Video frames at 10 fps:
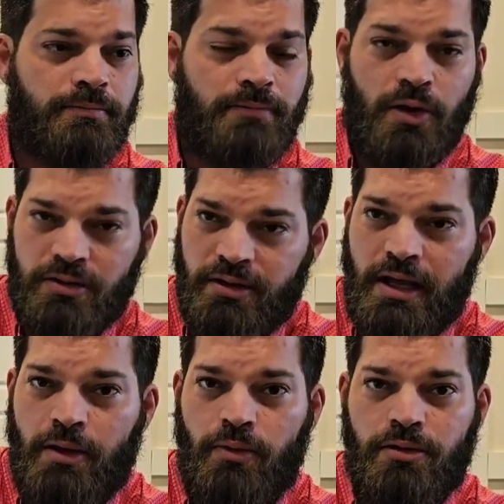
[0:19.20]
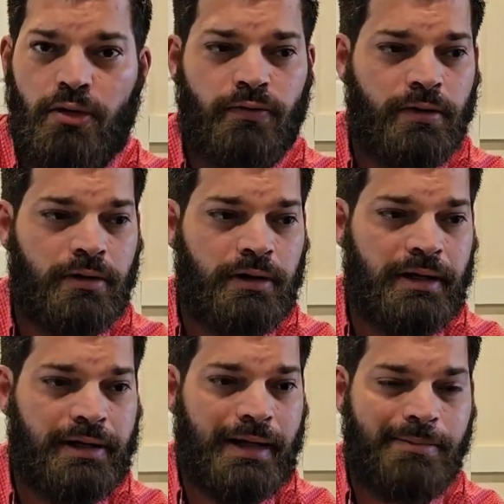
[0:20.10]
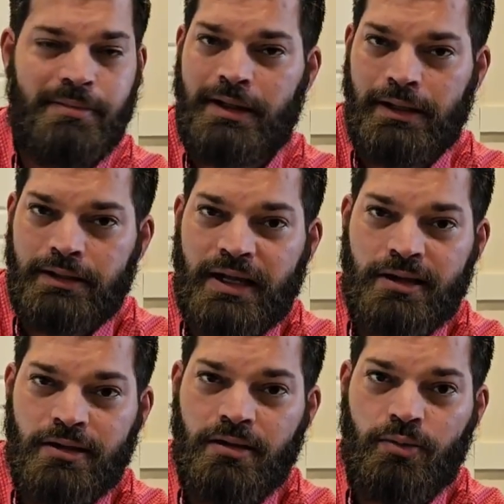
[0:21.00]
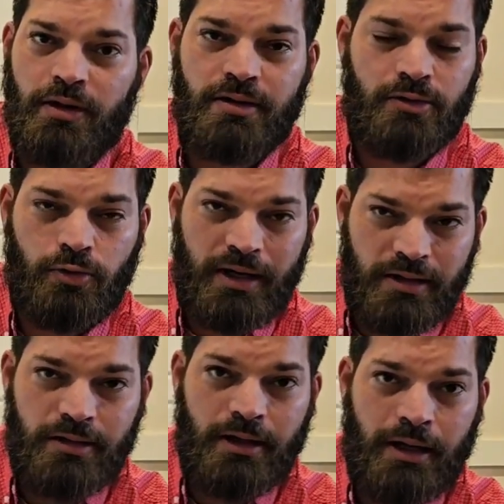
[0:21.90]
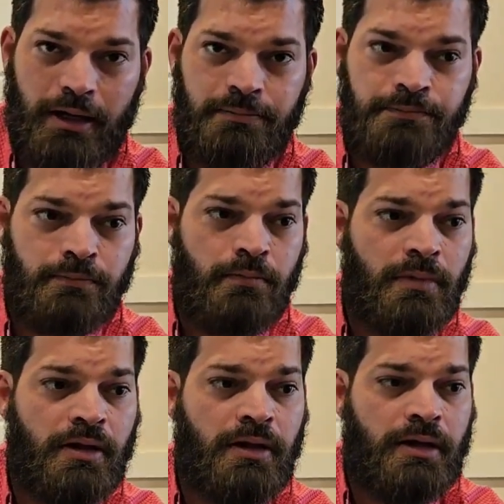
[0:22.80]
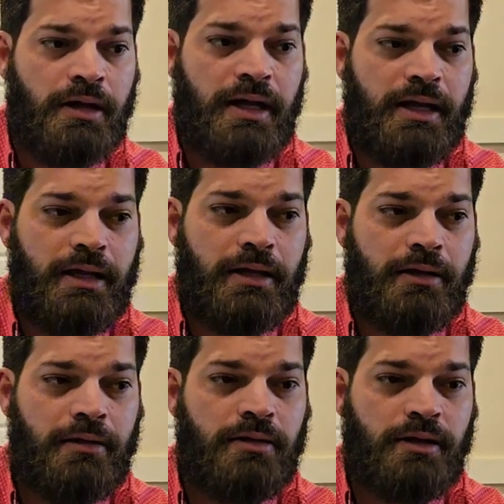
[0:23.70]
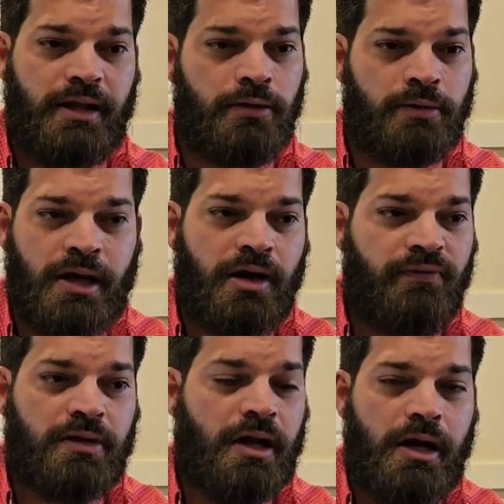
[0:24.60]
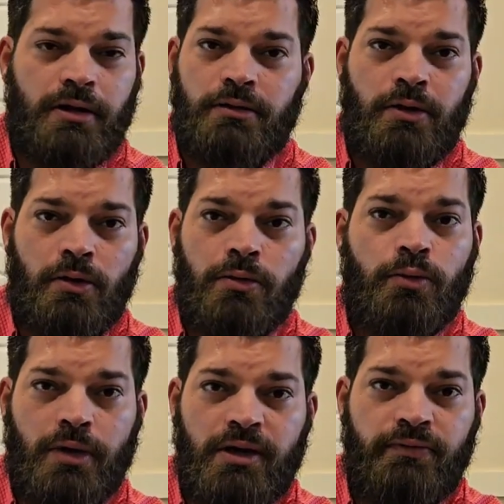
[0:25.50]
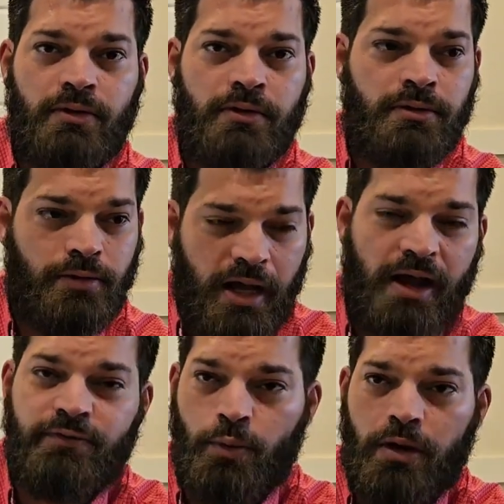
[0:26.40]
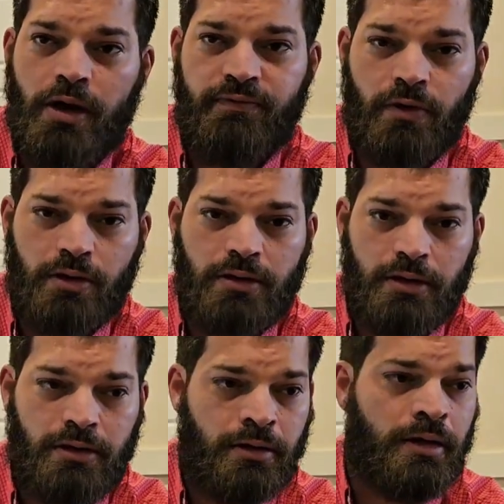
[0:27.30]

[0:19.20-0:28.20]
most of that was over in like Midland, Texas, where it's crazy hot. And they don't care if it's hot, cold, whatever, you have to wear FRCs.